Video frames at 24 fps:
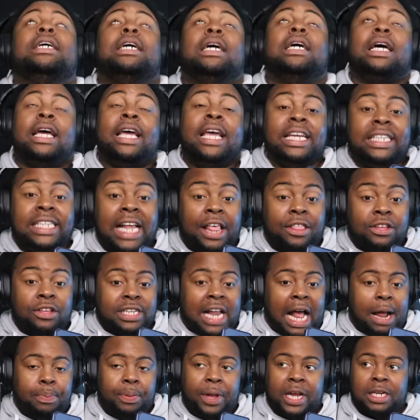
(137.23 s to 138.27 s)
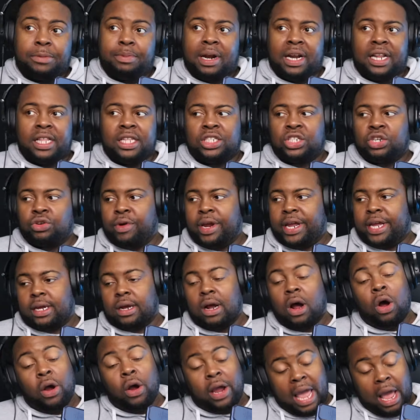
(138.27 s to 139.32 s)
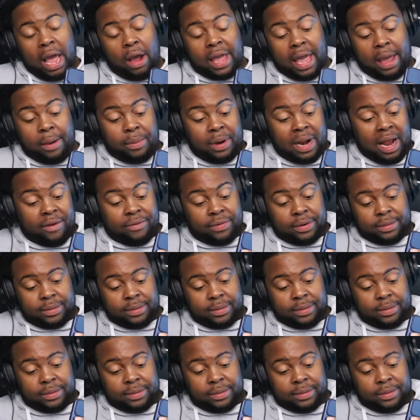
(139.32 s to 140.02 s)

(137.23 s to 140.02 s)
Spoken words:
He said he's not played better than Tariq. Okay, whatever.